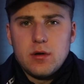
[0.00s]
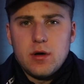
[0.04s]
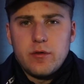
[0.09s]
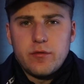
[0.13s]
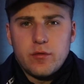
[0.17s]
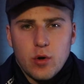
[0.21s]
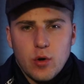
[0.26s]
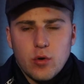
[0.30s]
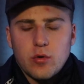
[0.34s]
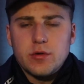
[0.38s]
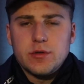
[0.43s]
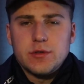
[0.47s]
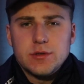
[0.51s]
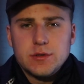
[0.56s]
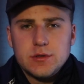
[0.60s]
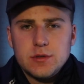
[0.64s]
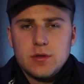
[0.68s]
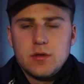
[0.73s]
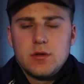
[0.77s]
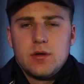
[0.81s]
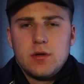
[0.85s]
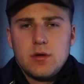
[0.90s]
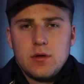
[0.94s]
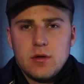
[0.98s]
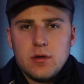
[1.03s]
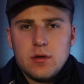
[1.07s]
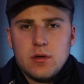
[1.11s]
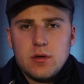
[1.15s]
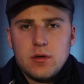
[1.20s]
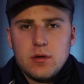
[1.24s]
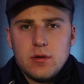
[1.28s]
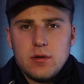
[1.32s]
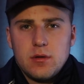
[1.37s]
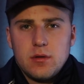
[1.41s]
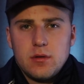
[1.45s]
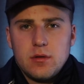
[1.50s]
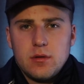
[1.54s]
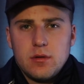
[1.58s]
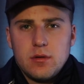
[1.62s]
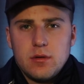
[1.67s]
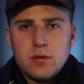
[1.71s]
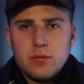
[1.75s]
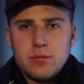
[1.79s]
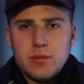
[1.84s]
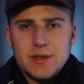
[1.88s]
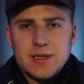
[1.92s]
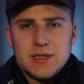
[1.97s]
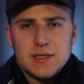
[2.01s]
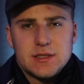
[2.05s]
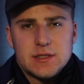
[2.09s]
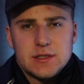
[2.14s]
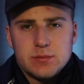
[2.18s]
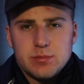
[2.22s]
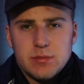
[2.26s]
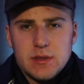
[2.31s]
Of course. But this